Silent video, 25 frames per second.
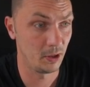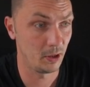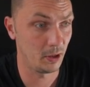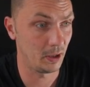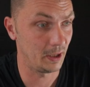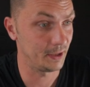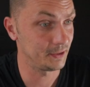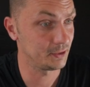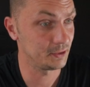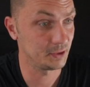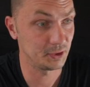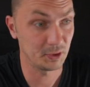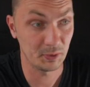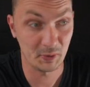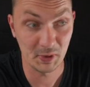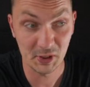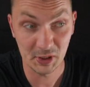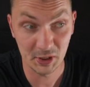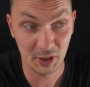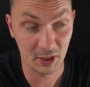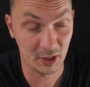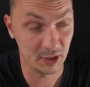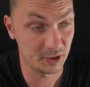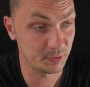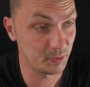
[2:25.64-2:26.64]
ask
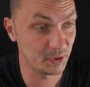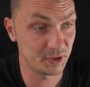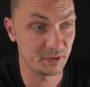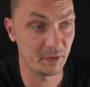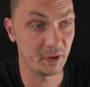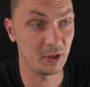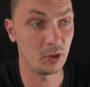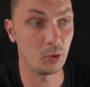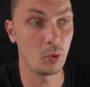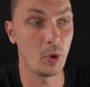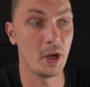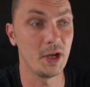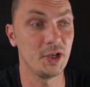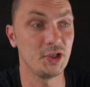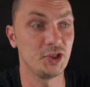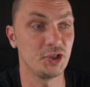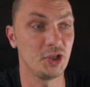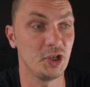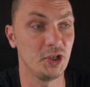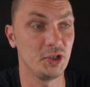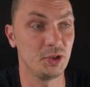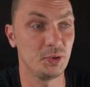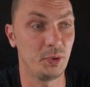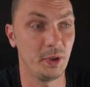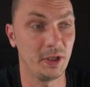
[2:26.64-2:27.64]
uh, specific
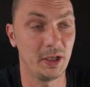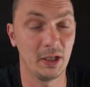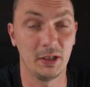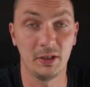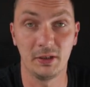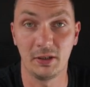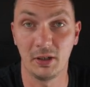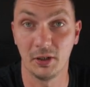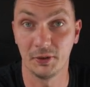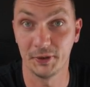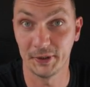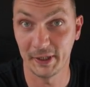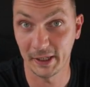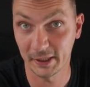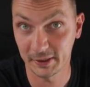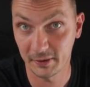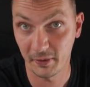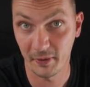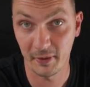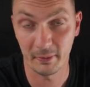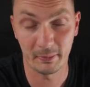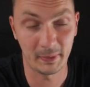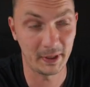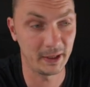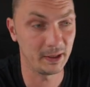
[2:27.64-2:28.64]
questions. We can conduct
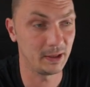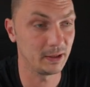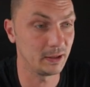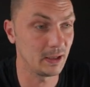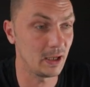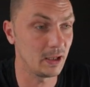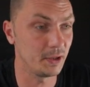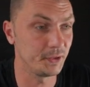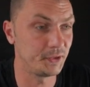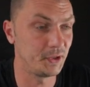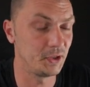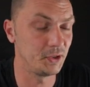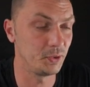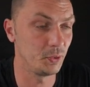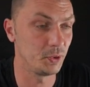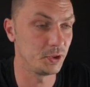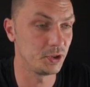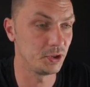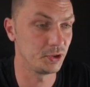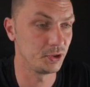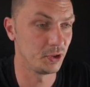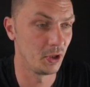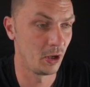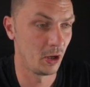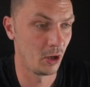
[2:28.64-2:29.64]
thematic analysis, which
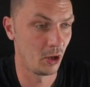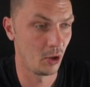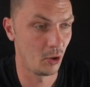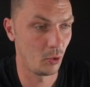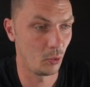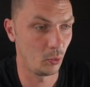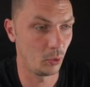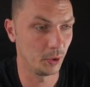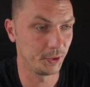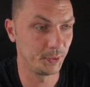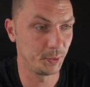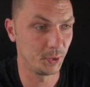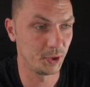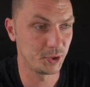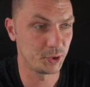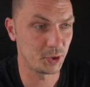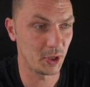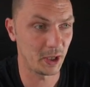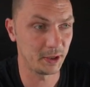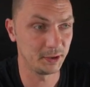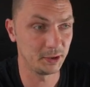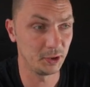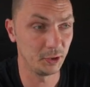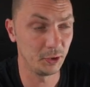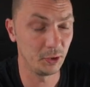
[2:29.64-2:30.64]
is what we're
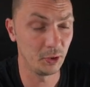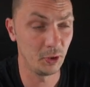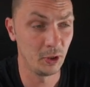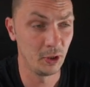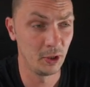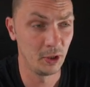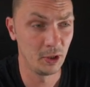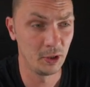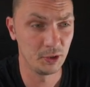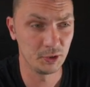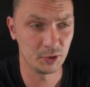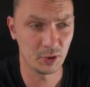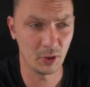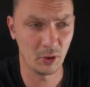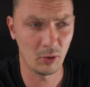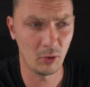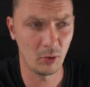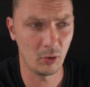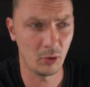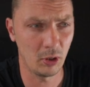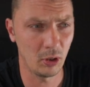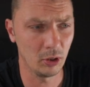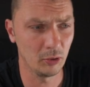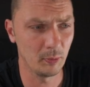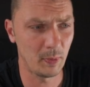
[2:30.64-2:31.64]
trying to do.
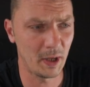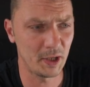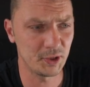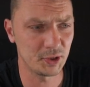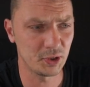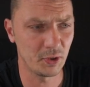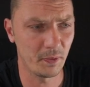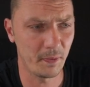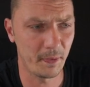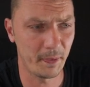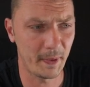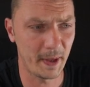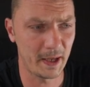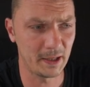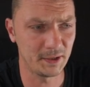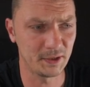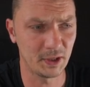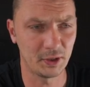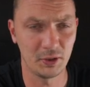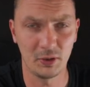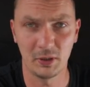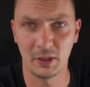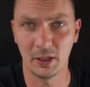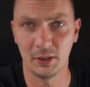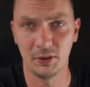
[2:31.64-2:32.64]
So a whole bunch of things
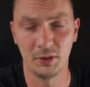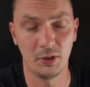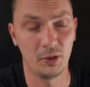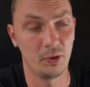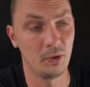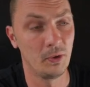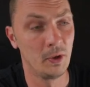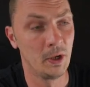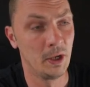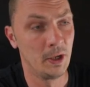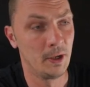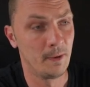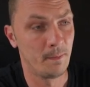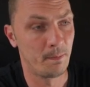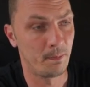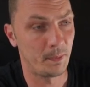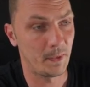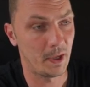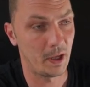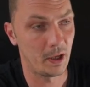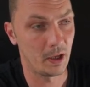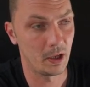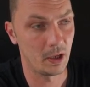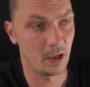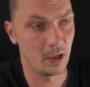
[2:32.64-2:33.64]
that you can do.
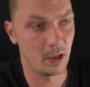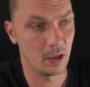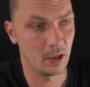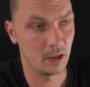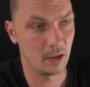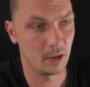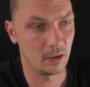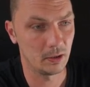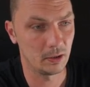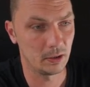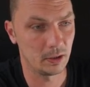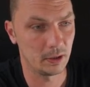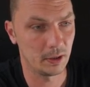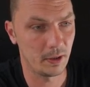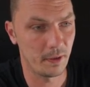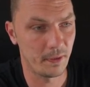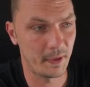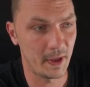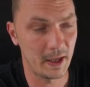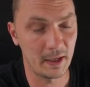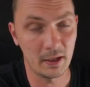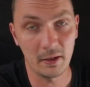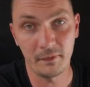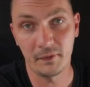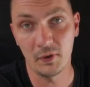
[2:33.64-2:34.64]
Uh,
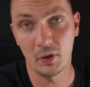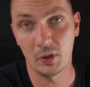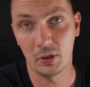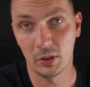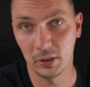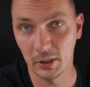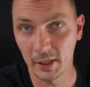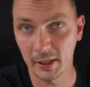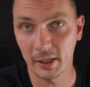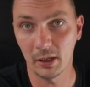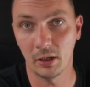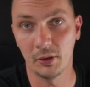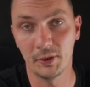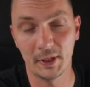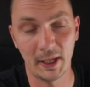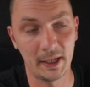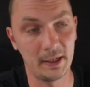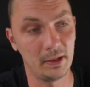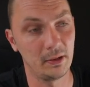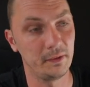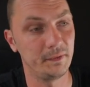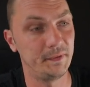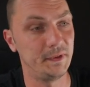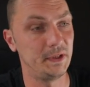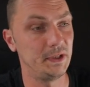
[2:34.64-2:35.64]
then if you click on
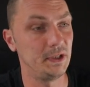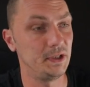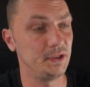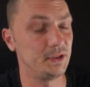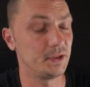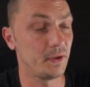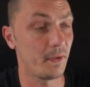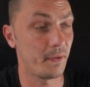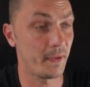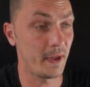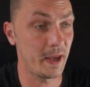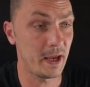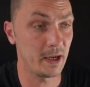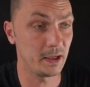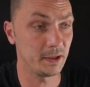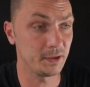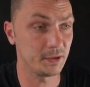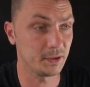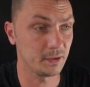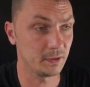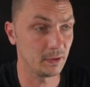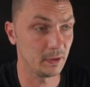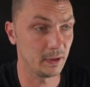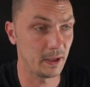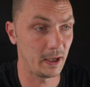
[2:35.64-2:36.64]
any of these
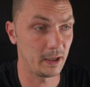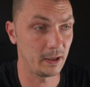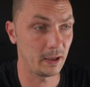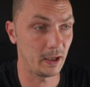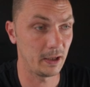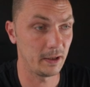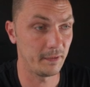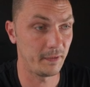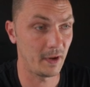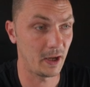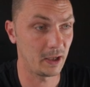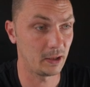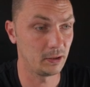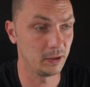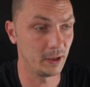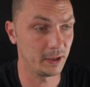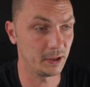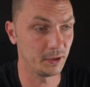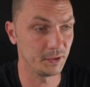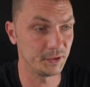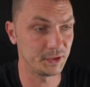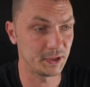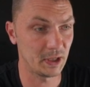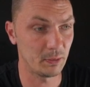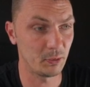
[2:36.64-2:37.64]
things, like if I click
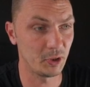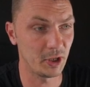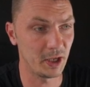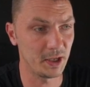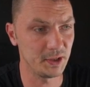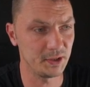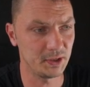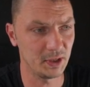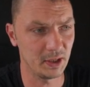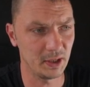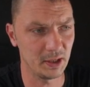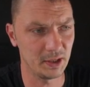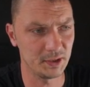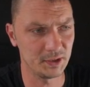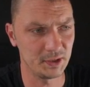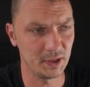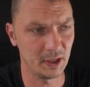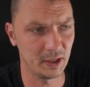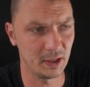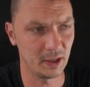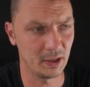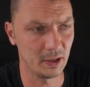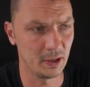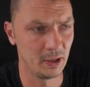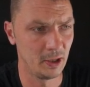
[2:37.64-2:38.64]
on summarize, it's
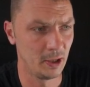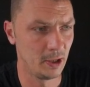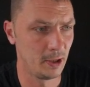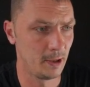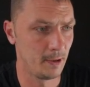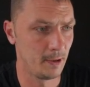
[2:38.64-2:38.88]
gonna